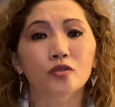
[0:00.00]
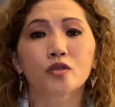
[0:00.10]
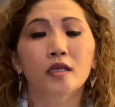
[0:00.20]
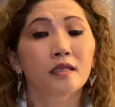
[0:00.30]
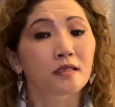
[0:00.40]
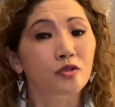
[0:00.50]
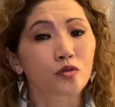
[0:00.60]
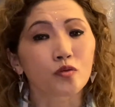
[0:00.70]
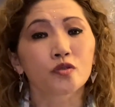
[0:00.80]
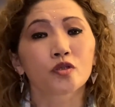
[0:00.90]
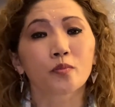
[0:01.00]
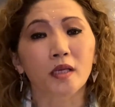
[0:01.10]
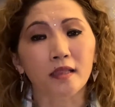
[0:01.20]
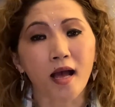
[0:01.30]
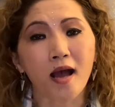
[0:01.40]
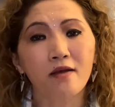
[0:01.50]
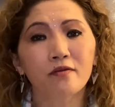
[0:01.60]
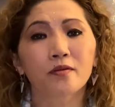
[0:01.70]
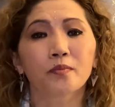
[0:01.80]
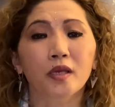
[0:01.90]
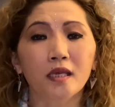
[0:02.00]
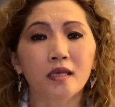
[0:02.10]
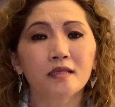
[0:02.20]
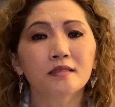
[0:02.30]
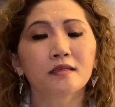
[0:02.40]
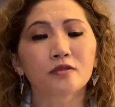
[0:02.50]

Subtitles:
Either choose to be love, peace,